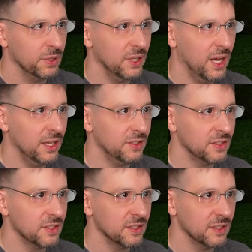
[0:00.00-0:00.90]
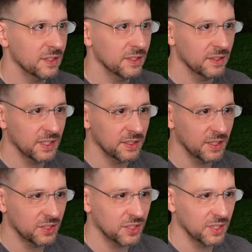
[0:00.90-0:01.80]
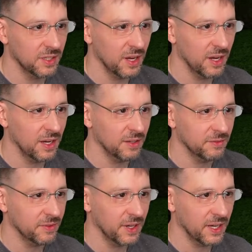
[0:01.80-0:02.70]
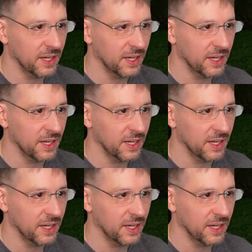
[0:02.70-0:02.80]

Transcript: plus the addition of